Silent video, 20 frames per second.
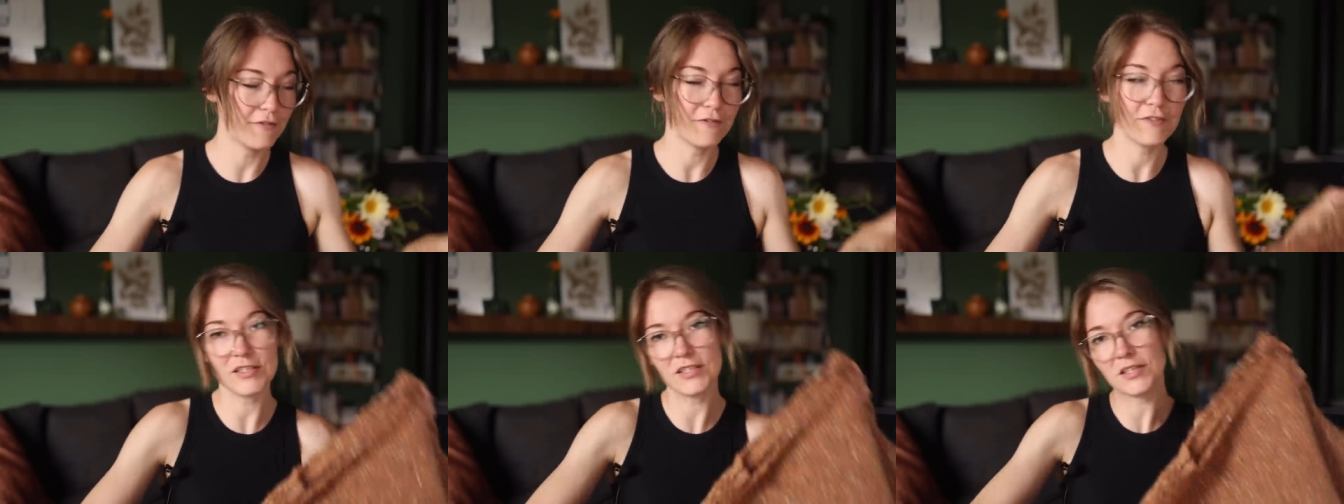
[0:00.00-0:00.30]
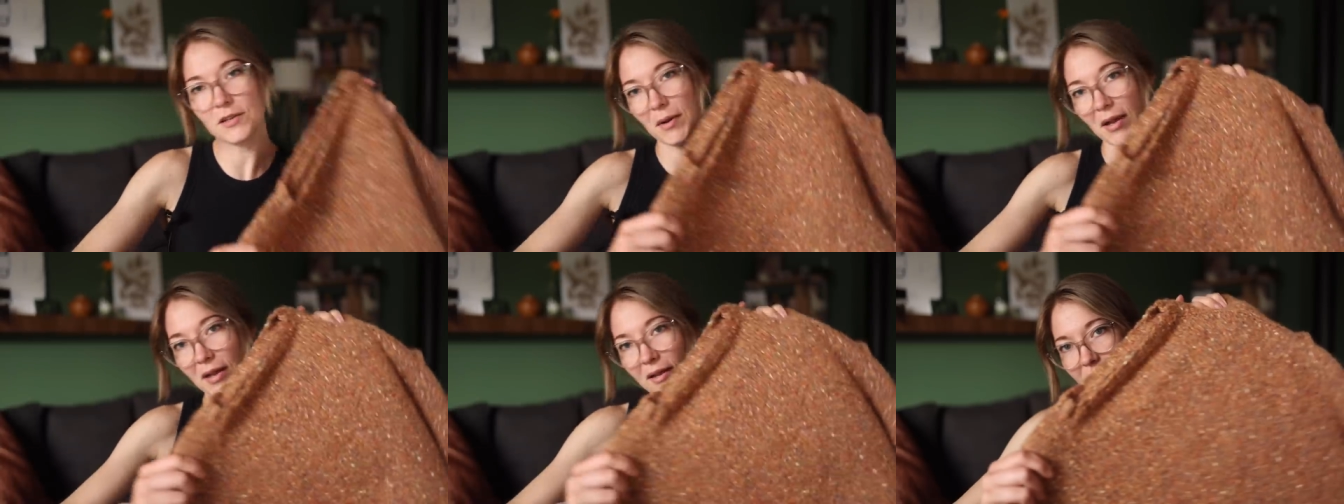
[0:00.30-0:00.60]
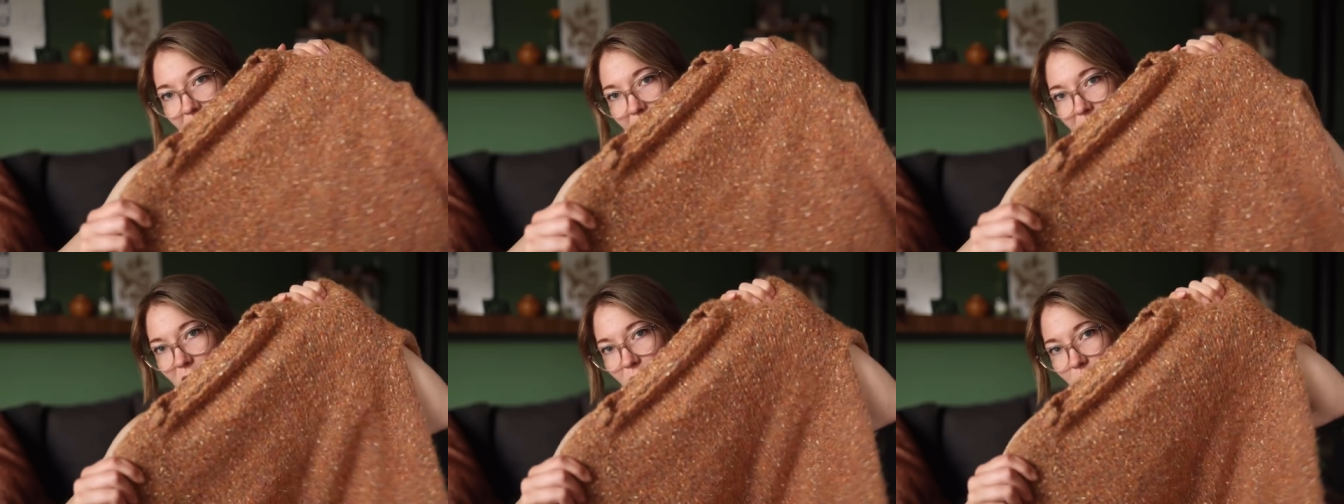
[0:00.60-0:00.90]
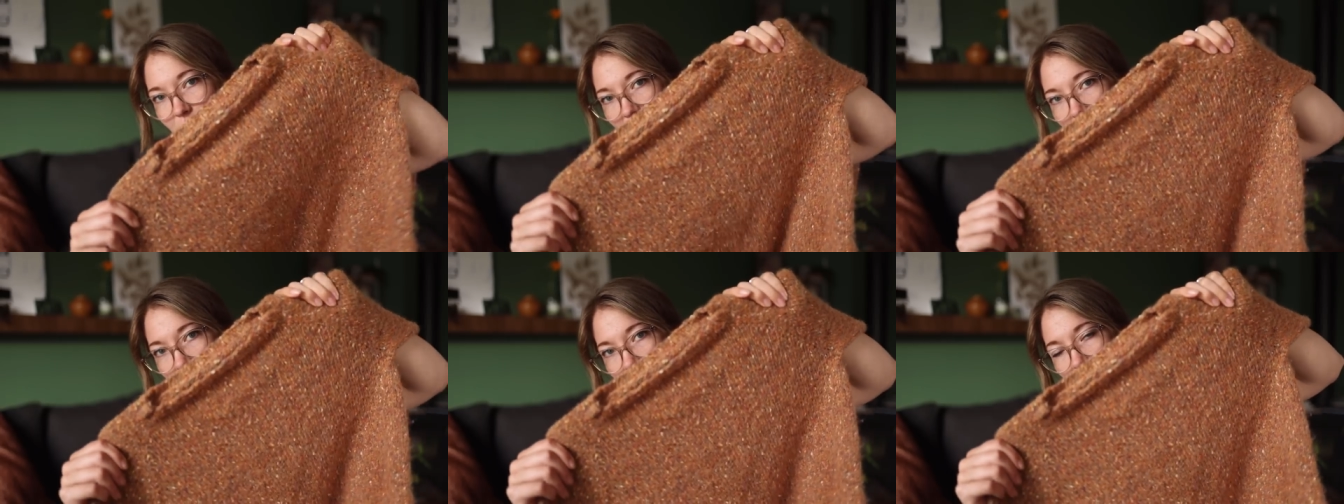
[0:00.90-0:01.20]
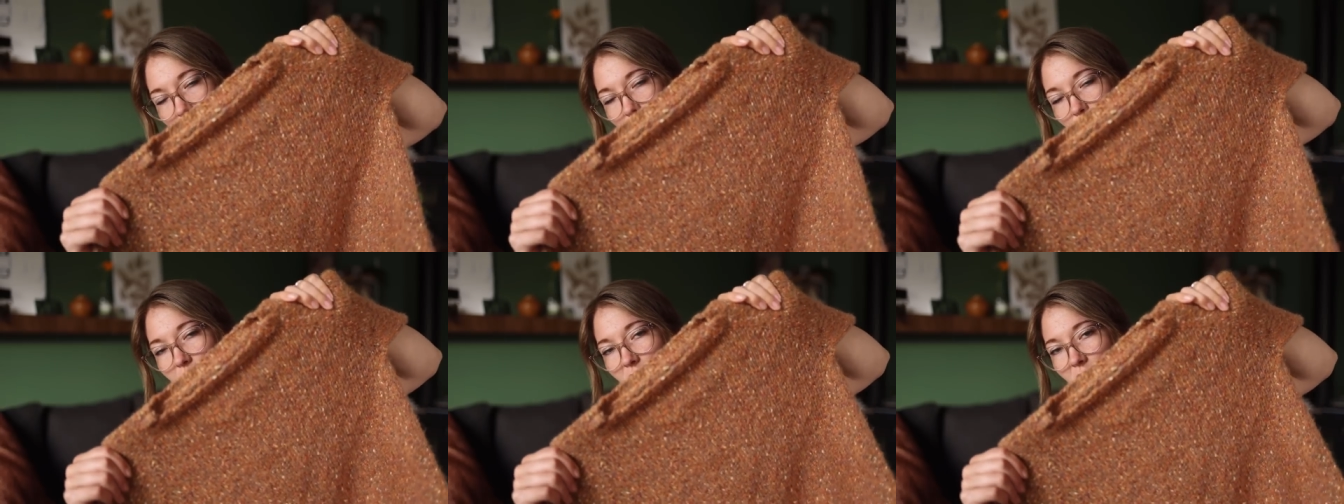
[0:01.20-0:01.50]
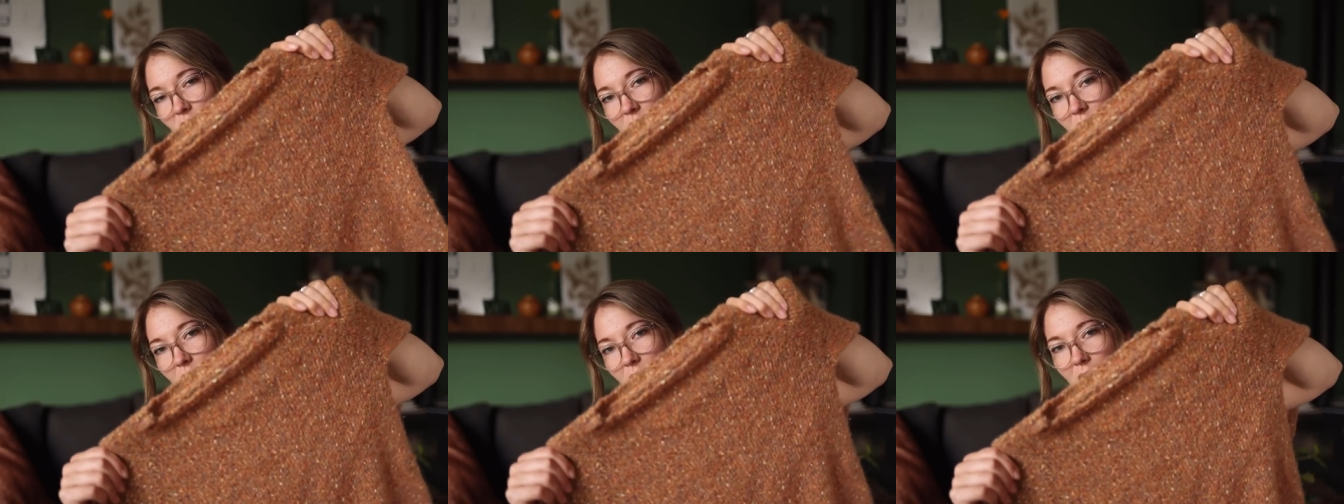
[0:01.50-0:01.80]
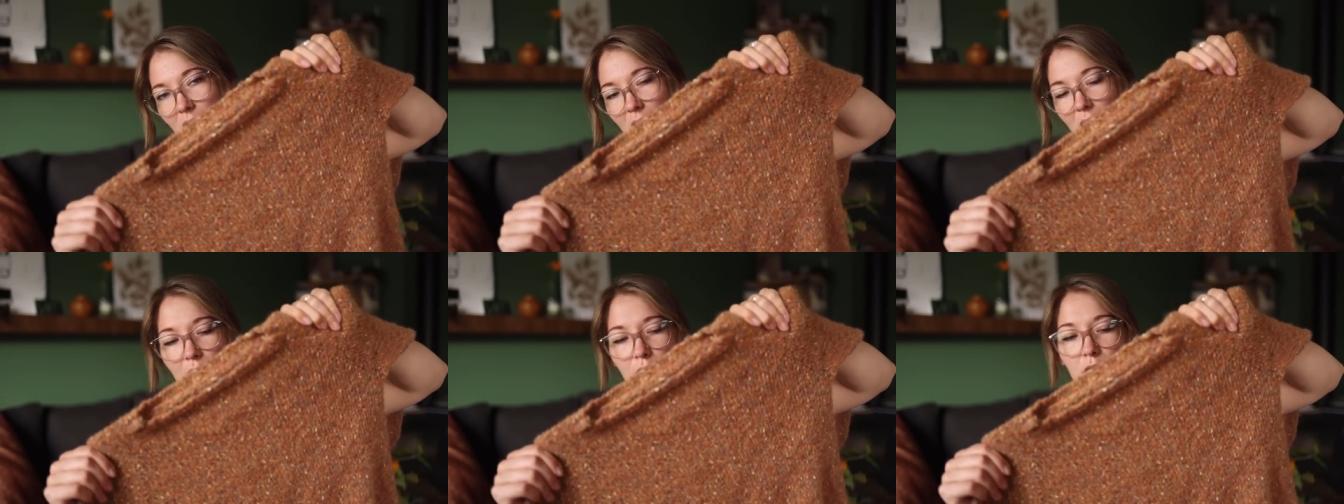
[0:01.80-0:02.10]
fuzzy raglan sweater, which is
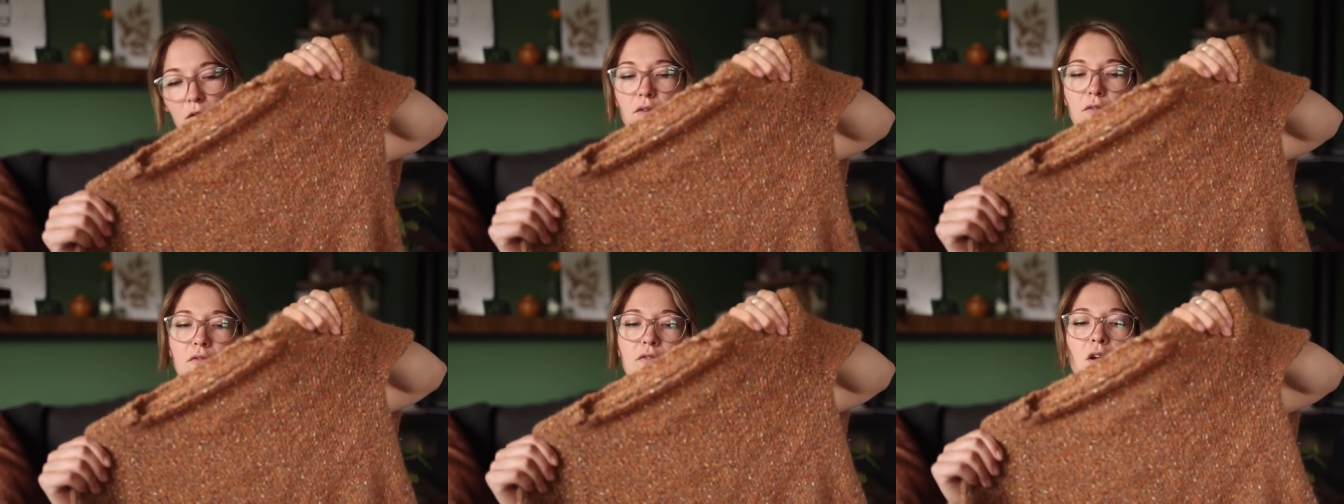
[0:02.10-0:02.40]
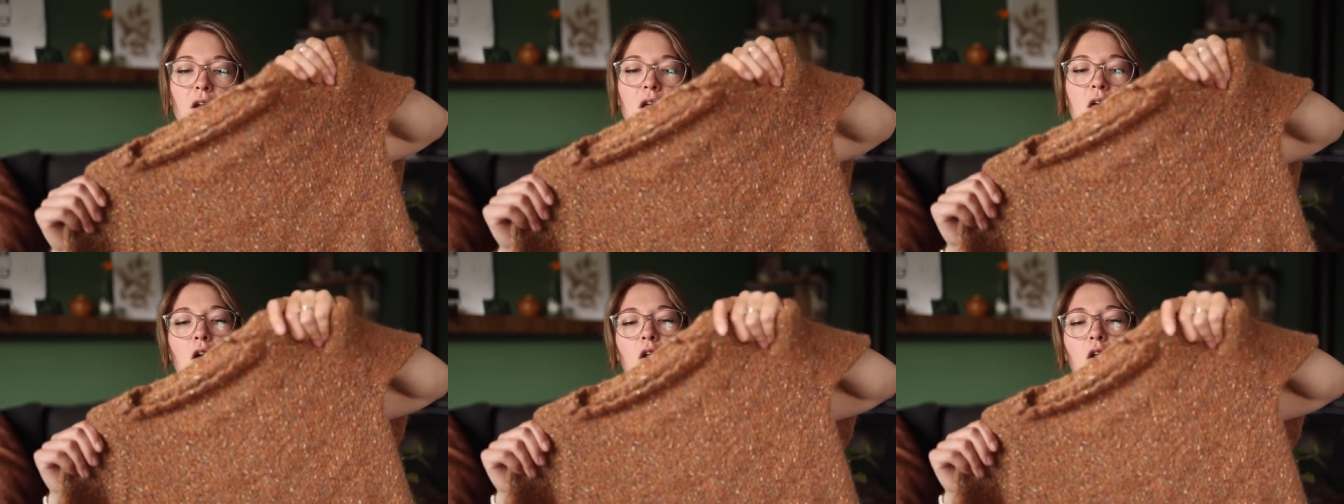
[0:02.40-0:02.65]
knit out of